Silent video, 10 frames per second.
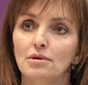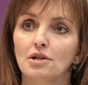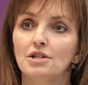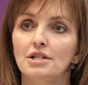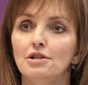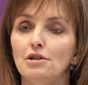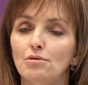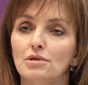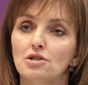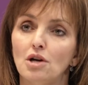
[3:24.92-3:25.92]
a
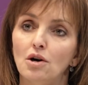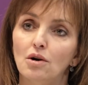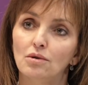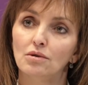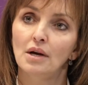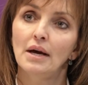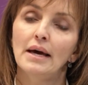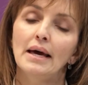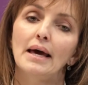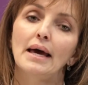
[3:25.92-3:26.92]
contiguous whole.
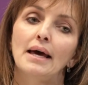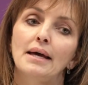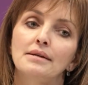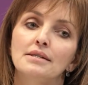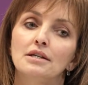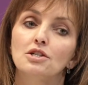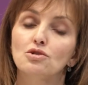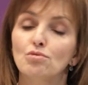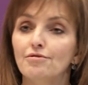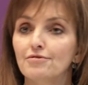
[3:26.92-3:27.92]
And
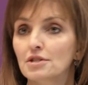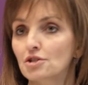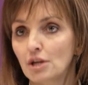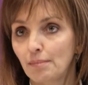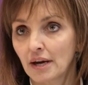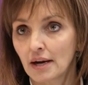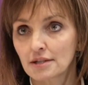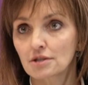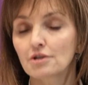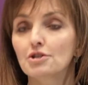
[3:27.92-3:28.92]
Swift's
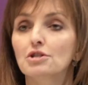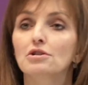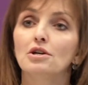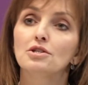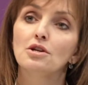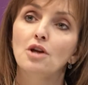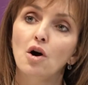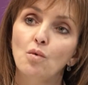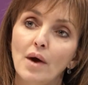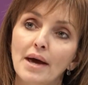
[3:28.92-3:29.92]
GPI solution goes a
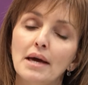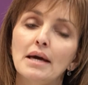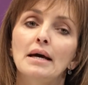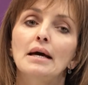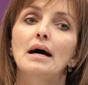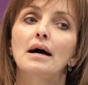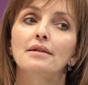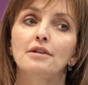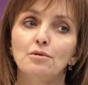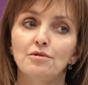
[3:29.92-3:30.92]
long way.
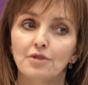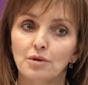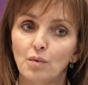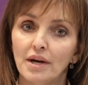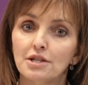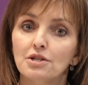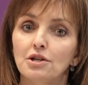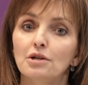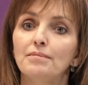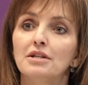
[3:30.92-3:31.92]
I think we've got a way to
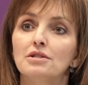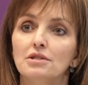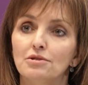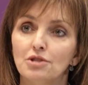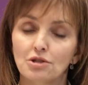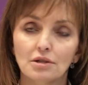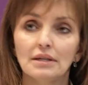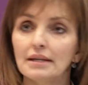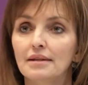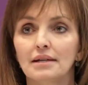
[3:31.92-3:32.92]
go, but
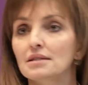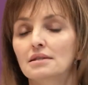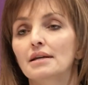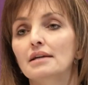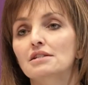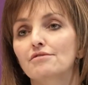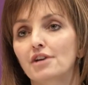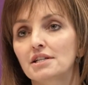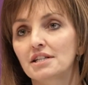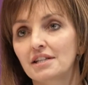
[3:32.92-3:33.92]
certainly that's the next
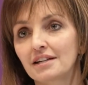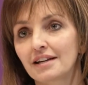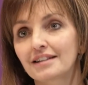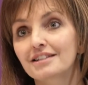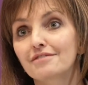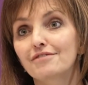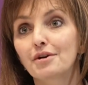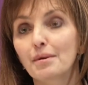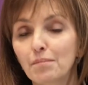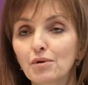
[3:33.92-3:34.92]
frontier, and it's a
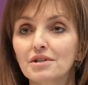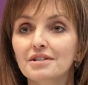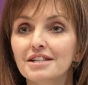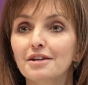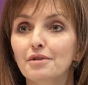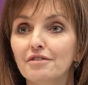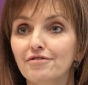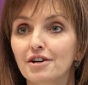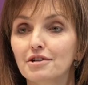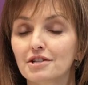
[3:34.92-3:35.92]
very important area of
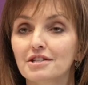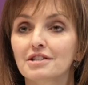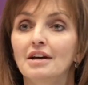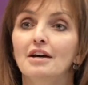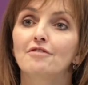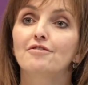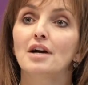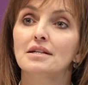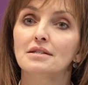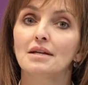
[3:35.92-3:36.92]
focus
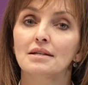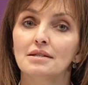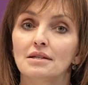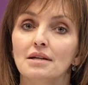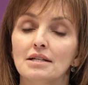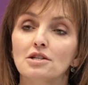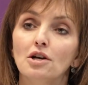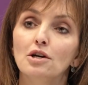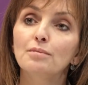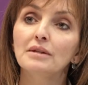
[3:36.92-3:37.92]
for us as a
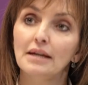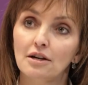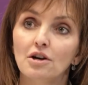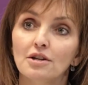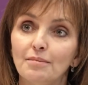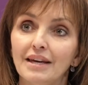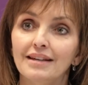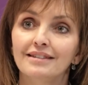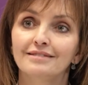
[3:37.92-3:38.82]
global economy.